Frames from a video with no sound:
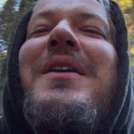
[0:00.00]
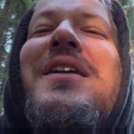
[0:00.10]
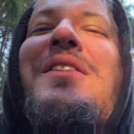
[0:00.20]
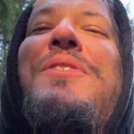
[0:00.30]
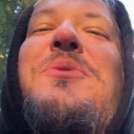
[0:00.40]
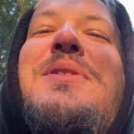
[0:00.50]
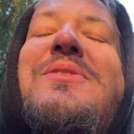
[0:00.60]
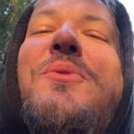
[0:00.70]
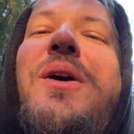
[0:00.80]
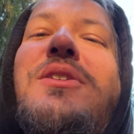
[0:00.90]
the
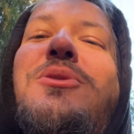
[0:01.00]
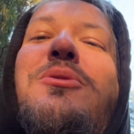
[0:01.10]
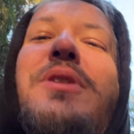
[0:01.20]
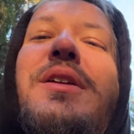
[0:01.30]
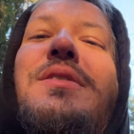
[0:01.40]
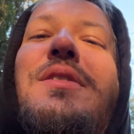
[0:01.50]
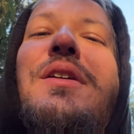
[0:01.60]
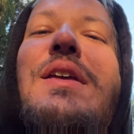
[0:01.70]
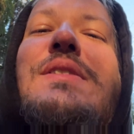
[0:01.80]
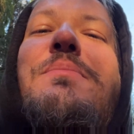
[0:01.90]
reason why I taught it
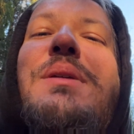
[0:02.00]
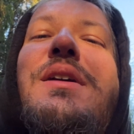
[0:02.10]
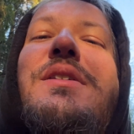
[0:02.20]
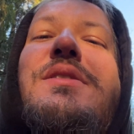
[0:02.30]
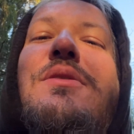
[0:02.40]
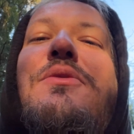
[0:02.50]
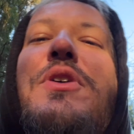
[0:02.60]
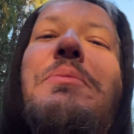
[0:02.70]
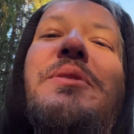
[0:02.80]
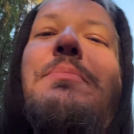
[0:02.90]
isn't because
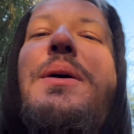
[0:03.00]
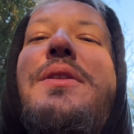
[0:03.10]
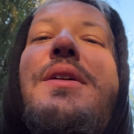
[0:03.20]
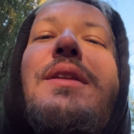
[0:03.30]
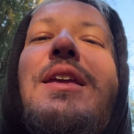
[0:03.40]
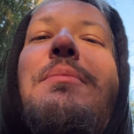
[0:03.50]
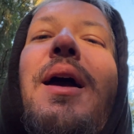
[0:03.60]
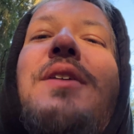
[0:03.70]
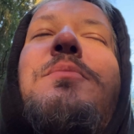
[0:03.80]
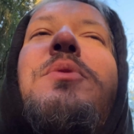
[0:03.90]
Vim is better than
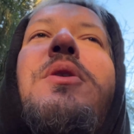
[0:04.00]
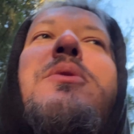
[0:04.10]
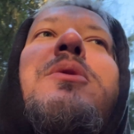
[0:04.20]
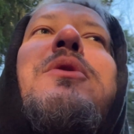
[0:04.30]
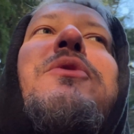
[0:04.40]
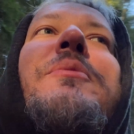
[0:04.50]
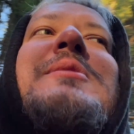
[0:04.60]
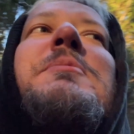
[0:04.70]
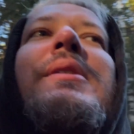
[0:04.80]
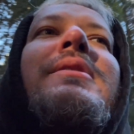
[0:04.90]
Emacs Bro or Vim is
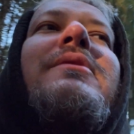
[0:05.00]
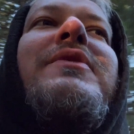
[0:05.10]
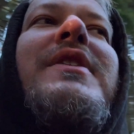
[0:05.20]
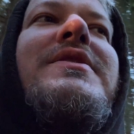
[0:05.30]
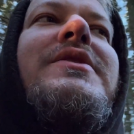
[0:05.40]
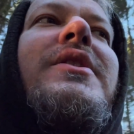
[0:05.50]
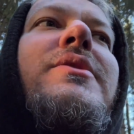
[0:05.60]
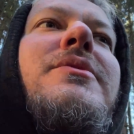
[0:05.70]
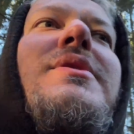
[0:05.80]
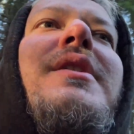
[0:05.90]
better than VS
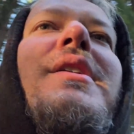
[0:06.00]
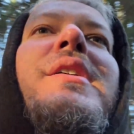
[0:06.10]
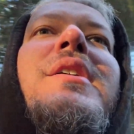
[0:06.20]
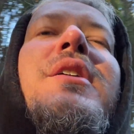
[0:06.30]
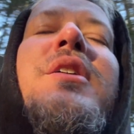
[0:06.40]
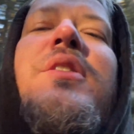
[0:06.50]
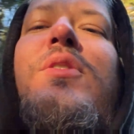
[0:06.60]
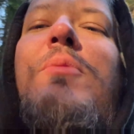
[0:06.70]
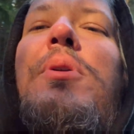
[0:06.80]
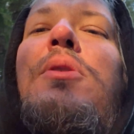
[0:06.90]
Code. There
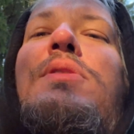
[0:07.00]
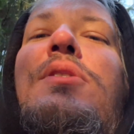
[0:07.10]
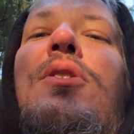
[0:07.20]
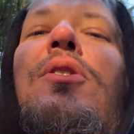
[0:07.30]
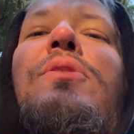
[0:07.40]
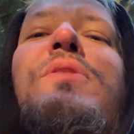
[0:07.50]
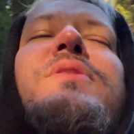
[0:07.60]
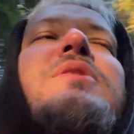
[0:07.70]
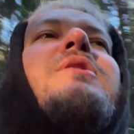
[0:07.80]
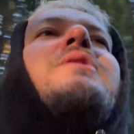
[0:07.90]
are pros and
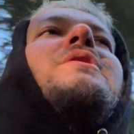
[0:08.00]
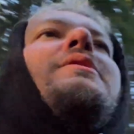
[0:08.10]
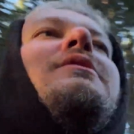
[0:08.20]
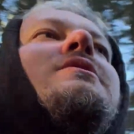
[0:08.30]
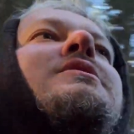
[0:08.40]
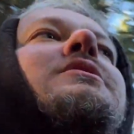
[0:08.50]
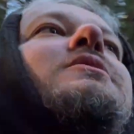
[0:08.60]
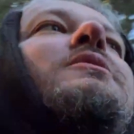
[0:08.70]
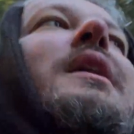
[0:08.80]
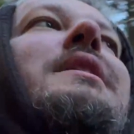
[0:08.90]
cons
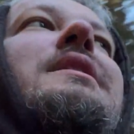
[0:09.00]
to any